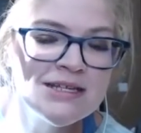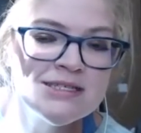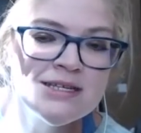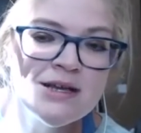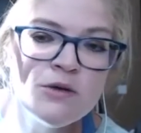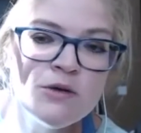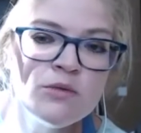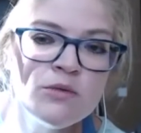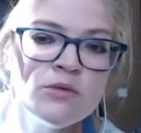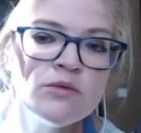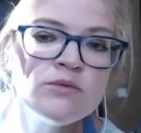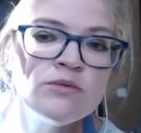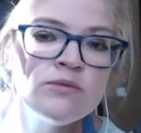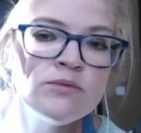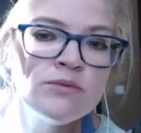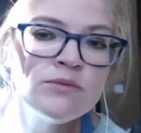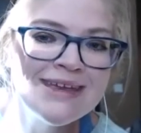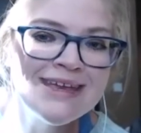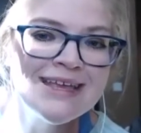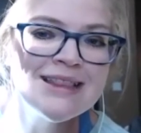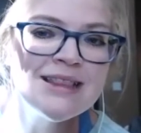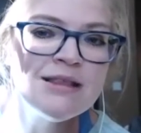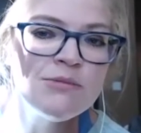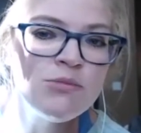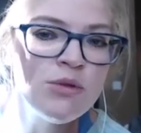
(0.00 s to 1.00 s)
Don't
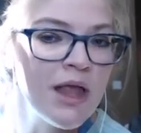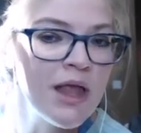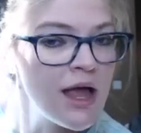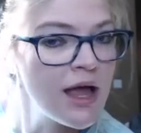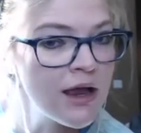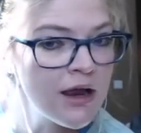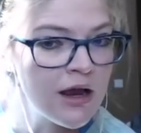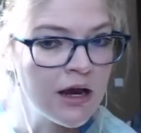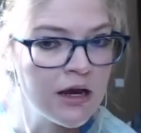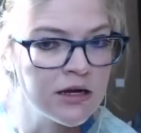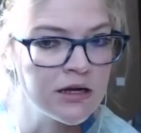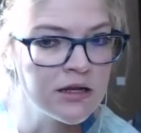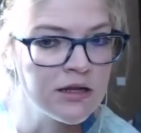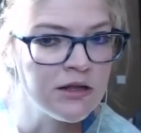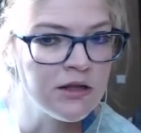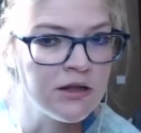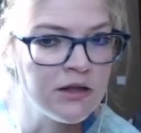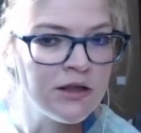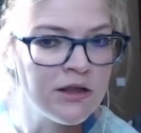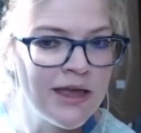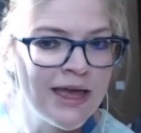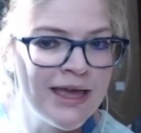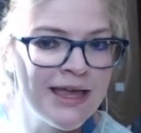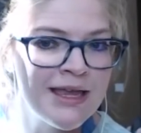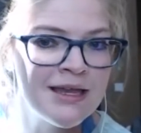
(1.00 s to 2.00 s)
read the blog
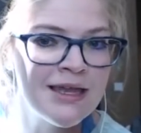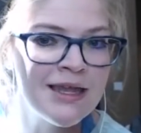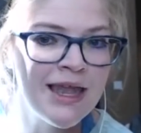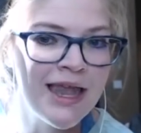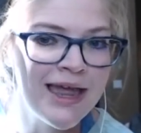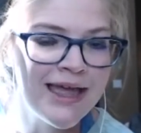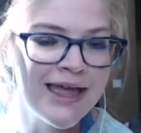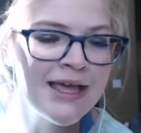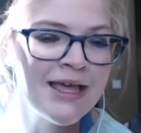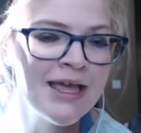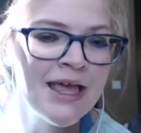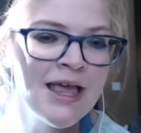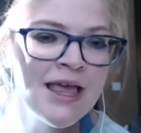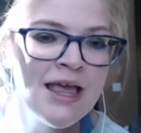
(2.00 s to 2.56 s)
article and like